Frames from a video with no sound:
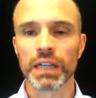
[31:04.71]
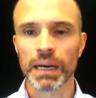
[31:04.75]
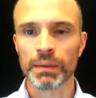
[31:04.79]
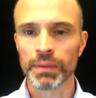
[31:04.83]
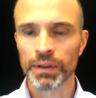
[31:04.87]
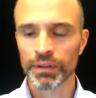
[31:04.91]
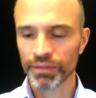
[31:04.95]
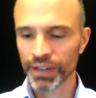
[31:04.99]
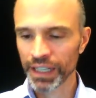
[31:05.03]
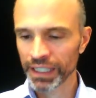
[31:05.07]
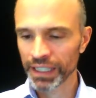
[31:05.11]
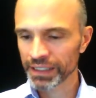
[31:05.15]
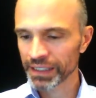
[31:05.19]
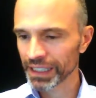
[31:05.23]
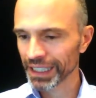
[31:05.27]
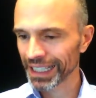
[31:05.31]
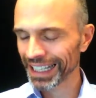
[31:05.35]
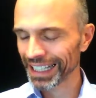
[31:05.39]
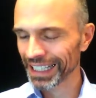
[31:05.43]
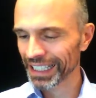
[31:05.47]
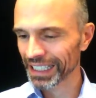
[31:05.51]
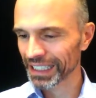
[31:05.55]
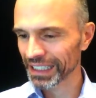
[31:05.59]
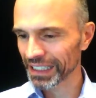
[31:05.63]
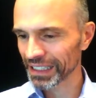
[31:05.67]
I'm
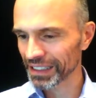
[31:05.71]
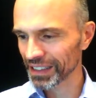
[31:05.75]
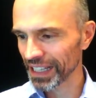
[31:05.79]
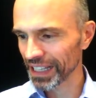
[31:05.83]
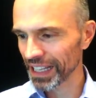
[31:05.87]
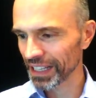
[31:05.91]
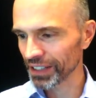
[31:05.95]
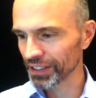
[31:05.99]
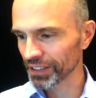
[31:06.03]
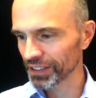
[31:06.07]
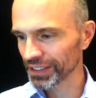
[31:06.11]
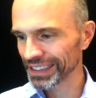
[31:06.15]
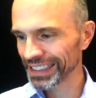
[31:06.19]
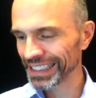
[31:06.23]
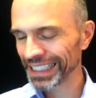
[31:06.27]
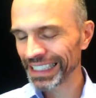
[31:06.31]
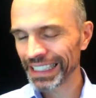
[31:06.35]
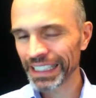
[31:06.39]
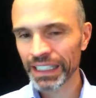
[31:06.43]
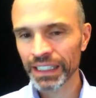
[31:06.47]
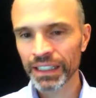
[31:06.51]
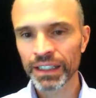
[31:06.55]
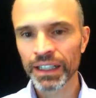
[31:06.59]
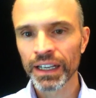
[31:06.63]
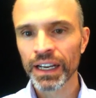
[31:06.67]
investigating this letter
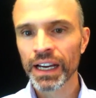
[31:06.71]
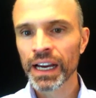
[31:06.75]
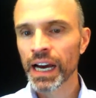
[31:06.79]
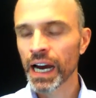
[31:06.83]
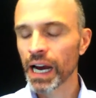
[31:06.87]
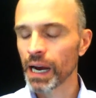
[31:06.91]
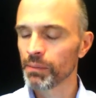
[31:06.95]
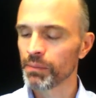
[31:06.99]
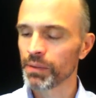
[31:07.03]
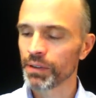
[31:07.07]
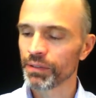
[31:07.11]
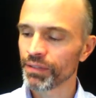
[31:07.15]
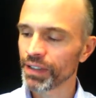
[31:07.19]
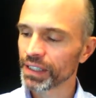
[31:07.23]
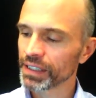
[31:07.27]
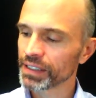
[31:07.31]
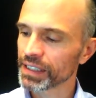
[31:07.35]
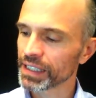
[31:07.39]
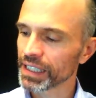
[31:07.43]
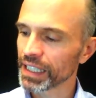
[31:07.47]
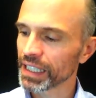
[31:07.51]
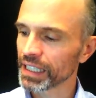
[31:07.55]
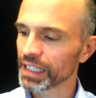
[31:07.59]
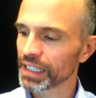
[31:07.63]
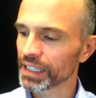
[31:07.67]
T, I'm
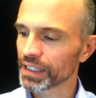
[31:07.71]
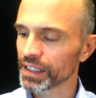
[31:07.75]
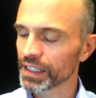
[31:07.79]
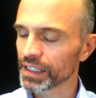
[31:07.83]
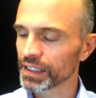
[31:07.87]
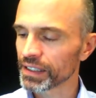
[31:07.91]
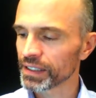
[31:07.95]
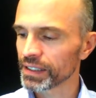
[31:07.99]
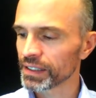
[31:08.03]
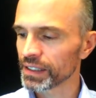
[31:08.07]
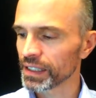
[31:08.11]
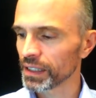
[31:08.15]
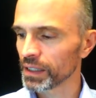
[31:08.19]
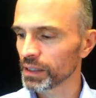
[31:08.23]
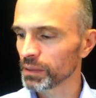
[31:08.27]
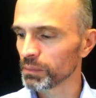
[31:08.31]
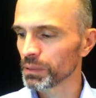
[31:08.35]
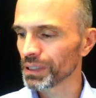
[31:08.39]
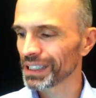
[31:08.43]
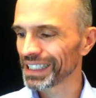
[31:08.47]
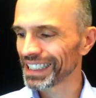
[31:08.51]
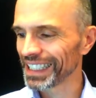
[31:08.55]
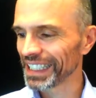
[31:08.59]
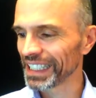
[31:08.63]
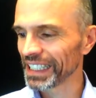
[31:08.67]
investigating this
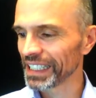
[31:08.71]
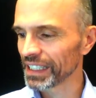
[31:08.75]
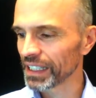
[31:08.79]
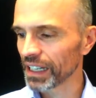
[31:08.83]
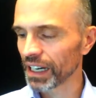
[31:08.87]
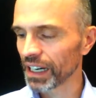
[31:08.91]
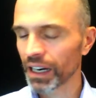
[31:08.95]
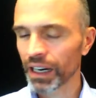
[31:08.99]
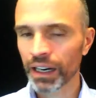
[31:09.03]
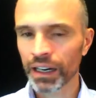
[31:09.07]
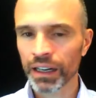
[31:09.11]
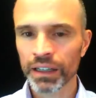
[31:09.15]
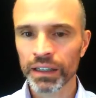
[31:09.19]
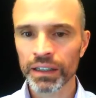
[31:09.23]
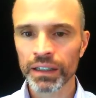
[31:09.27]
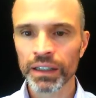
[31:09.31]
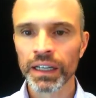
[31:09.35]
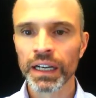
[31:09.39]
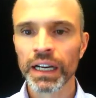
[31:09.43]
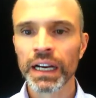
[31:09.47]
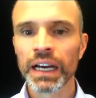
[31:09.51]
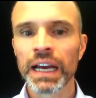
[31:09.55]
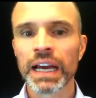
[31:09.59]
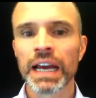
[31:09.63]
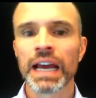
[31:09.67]
syllable
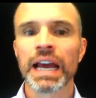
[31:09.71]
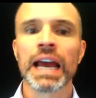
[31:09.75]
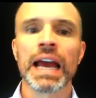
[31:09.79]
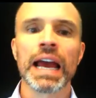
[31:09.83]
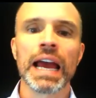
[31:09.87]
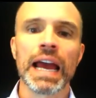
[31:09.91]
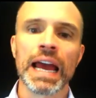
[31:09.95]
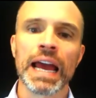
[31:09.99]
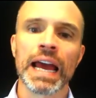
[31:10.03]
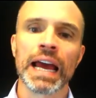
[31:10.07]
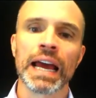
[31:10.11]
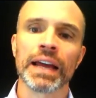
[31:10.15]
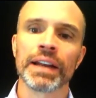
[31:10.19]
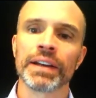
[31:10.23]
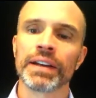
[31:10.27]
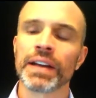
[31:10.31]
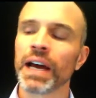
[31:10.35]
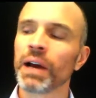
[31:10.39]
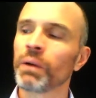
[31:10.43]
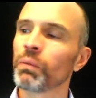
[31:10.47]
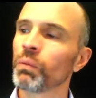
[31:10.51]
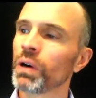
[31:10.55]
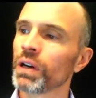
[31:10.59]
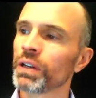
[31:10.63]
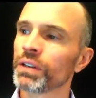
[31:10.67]
ER, and
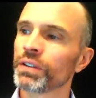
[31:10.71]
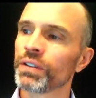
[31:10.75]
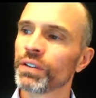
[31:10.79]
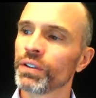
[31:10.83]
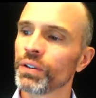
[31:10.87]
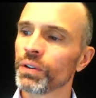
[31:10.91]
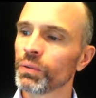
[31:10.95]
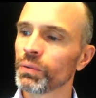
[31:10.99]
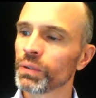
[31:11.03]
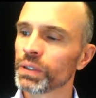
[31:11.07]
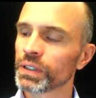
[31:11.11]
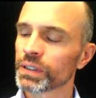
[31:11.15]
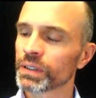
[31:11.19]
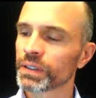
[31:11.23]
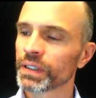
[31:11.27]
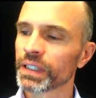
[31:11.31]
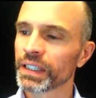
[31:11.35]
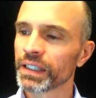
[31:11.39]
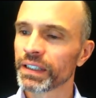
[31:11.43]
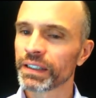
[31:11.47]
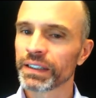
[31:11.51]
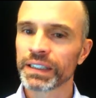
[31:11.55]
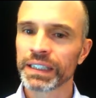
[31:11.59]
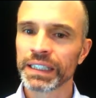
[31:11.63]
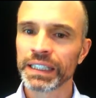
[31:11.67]
I want to know what's
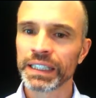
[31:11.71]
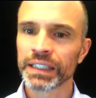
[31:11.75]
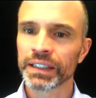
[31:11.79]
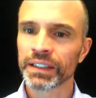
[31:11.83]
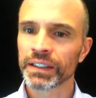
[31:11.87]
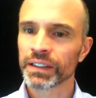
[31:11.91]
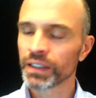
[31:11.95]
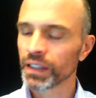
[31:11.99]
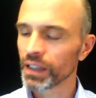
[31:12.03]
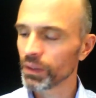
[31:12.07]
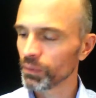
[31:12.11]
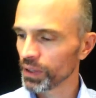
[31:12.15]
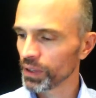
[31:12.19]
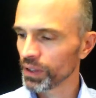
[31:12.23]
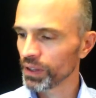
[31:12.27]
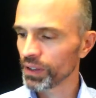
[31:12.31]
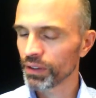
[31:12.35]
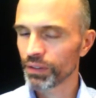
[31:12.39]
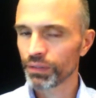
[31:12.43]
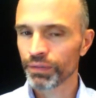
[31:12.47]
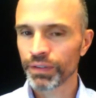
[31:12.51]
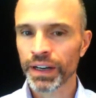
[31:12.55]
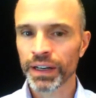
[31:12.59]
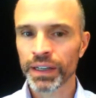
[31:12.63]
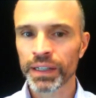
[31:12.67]
going on here with
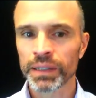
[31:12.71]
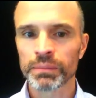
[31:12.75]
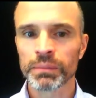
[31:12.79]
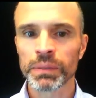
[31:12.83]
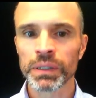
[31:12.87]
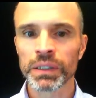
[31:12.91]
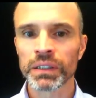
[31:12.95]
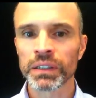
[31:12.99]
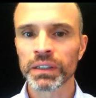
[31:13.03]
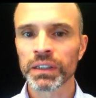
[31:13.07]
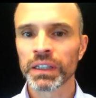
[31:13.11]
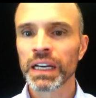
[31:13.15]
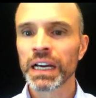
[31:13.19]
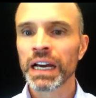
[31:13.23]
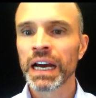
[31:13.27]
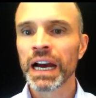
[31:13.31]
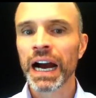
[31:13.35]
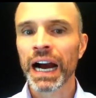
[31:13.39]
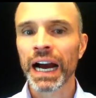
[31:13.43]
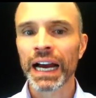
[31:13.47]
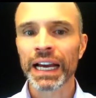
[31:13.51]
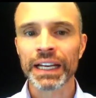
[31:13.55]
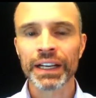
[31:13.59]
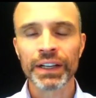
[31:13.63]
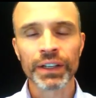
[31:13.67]
this variable.
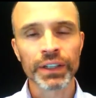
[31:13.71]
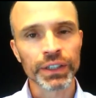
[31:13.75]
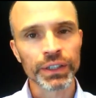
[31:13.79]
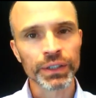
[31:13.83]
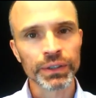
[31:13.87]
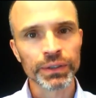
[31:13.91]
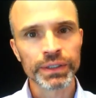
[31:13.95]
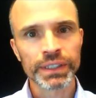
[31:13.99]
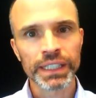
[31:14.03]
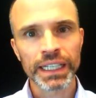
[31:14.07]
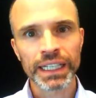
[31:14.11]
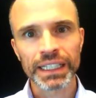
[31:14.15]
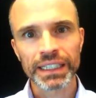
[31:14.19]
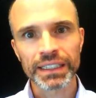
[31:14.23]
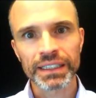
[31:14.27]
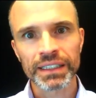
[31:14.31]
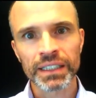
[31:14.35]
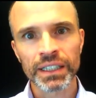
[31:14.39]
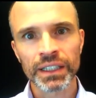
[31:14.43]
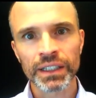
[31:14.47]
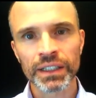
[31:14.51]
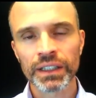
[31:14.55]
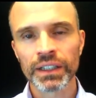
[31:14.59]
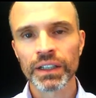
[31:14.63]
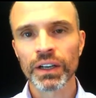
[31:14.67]
I hear you say a
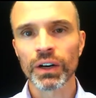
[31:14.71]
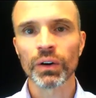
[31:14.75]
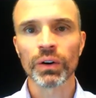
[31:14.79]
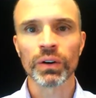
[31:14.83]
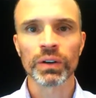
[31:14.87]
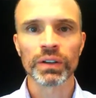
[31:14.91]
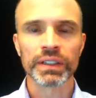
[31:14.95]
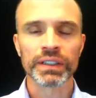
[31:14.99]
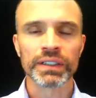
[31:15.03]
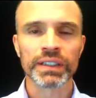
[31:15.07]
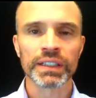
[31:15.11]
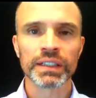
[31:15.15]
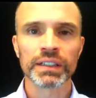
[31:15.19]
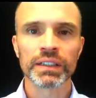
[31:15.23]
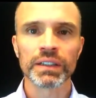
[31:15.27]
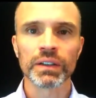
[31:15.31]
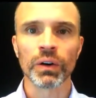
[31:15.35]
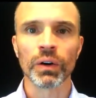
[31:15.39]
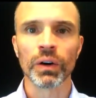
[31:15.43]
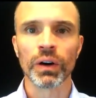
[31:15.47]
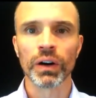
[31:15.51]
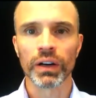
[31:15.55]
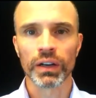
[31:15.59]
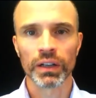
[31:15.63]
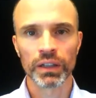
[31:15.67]
T or D
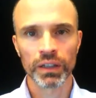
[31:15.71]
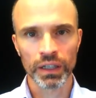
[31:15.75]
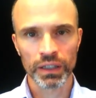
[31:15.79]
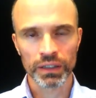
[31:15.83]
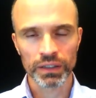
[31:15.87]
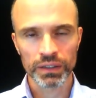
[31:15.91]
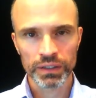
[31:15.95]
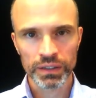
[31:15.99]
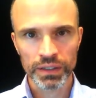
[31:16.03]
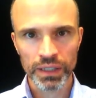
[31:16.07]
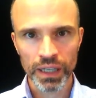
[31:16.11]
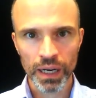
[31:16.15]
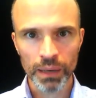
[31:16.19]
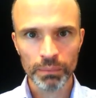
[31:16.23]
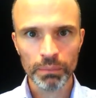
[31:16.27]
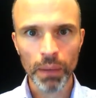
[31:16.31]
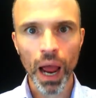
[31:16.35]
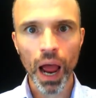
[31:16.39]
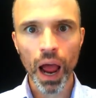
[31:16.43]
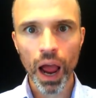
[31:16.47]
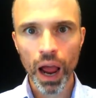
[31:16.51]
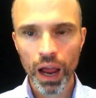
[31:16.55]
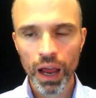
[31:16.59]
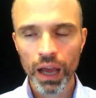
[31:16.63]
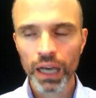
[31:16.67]
or a glottal
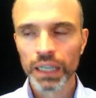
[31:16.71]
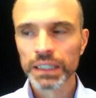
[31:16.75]
stop.